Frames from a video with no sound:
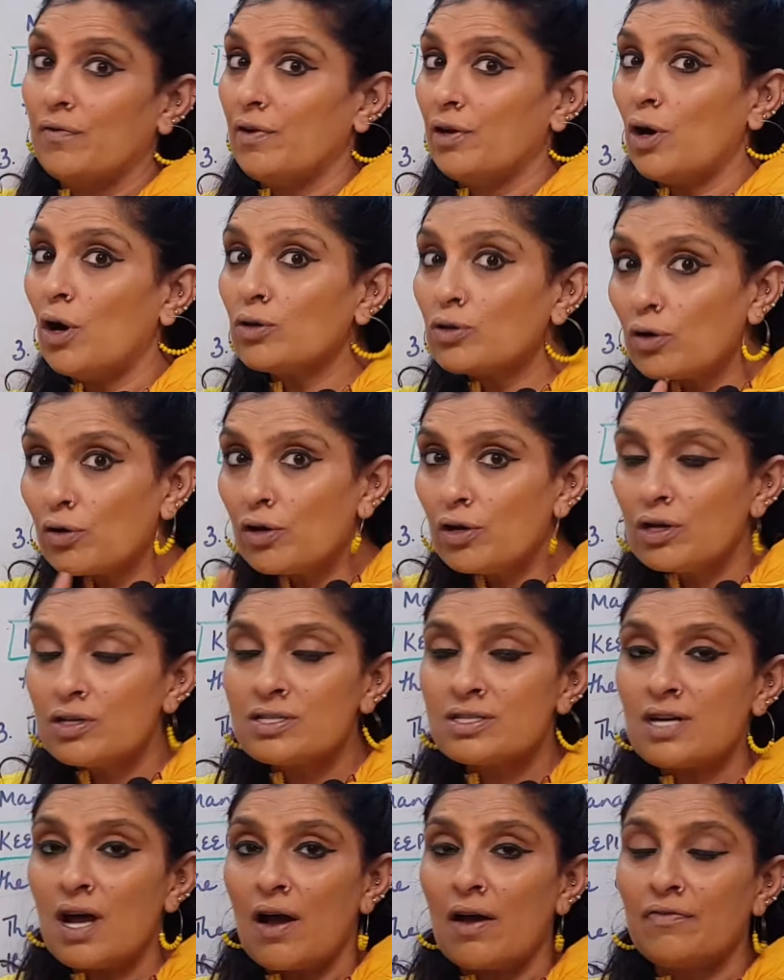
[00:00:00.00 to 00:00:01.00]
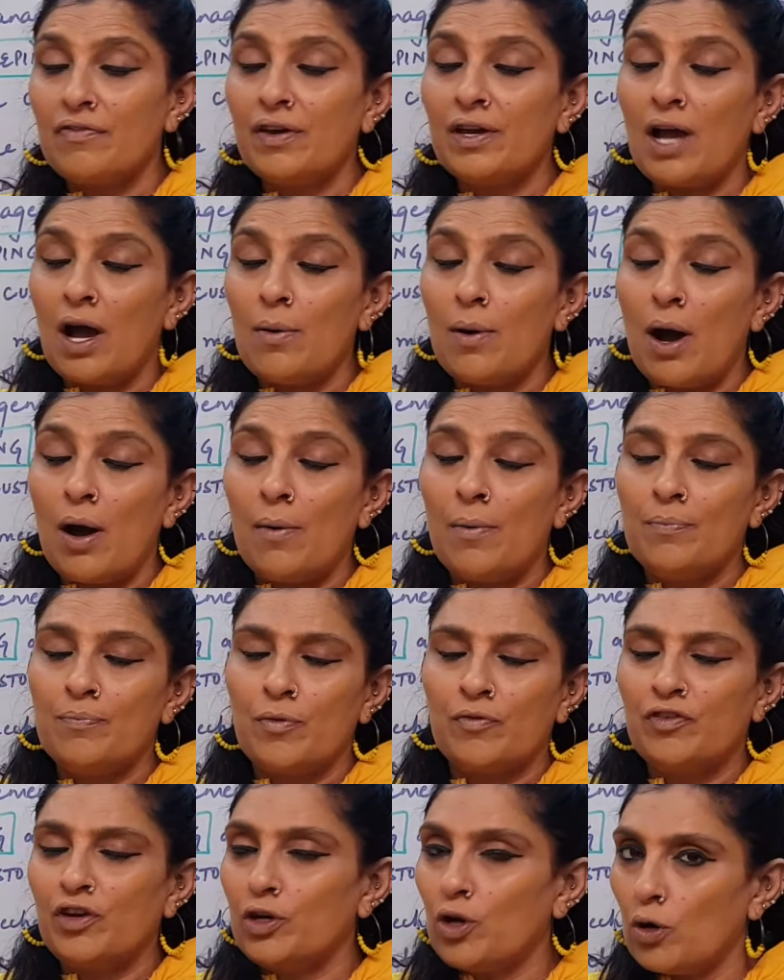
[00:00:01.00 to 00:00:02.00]
We're not talking staffing.
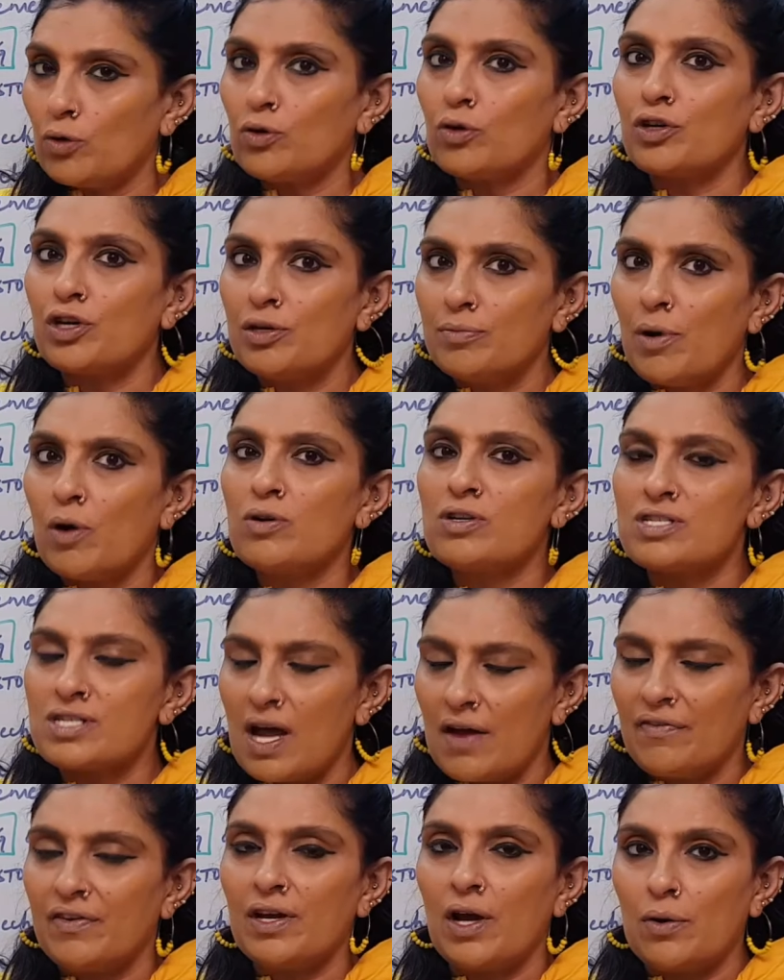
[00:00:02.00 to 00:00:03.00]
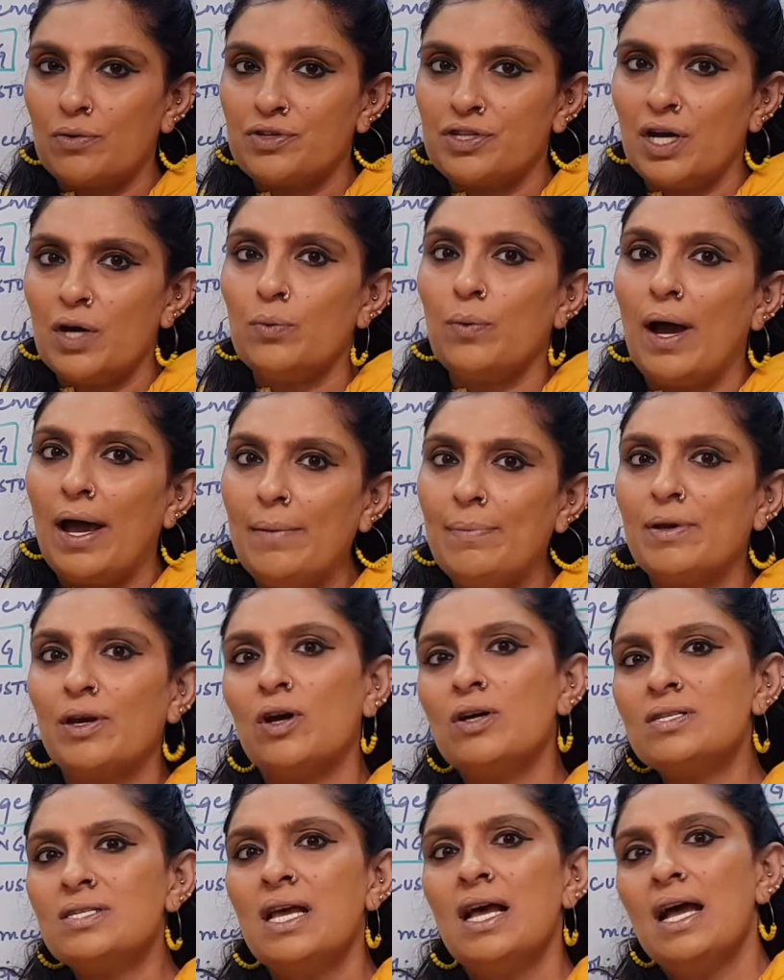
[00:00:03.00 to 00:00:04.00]
We're not talking about staffing out here. Why?
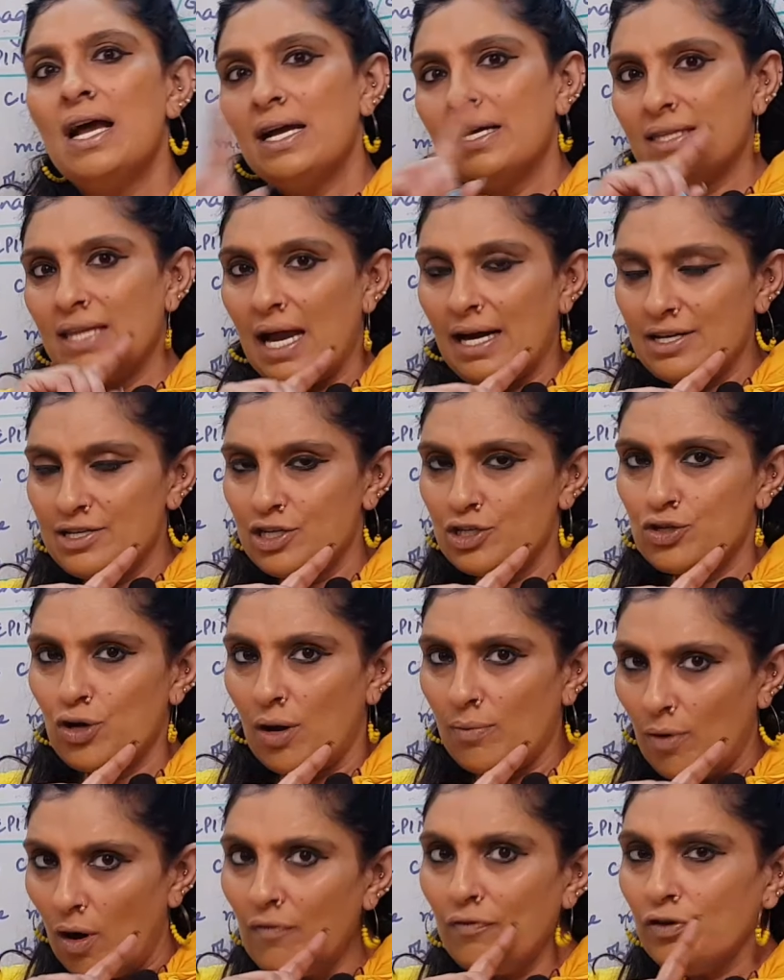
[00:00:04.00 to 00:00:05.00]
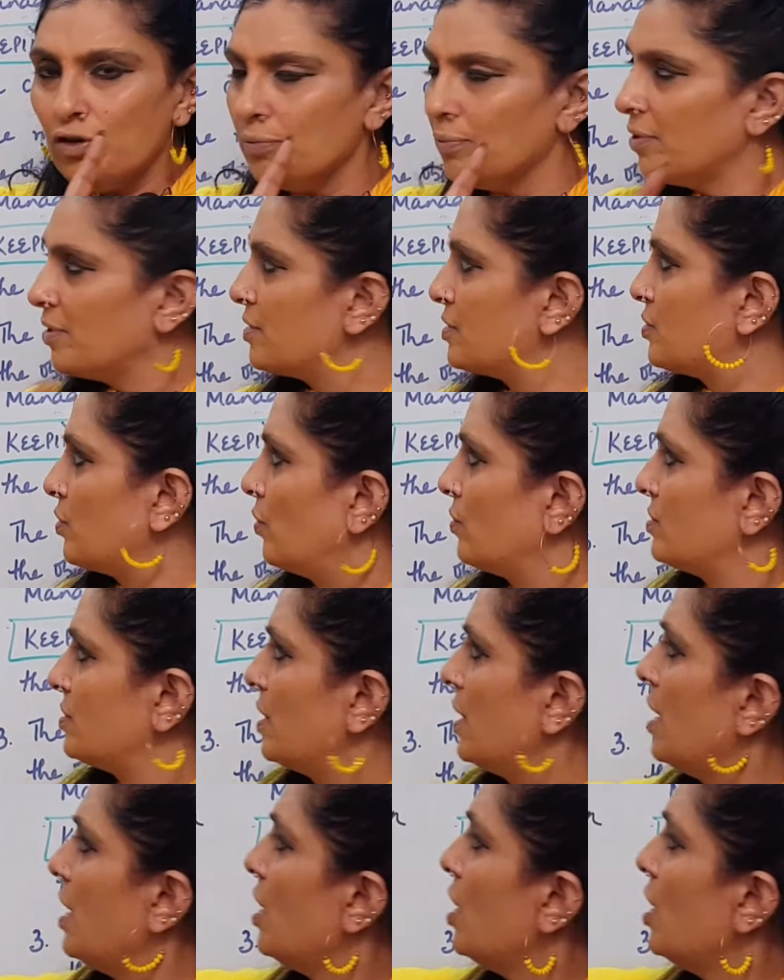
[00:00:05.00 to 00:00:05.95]
Because that is a job of human resource.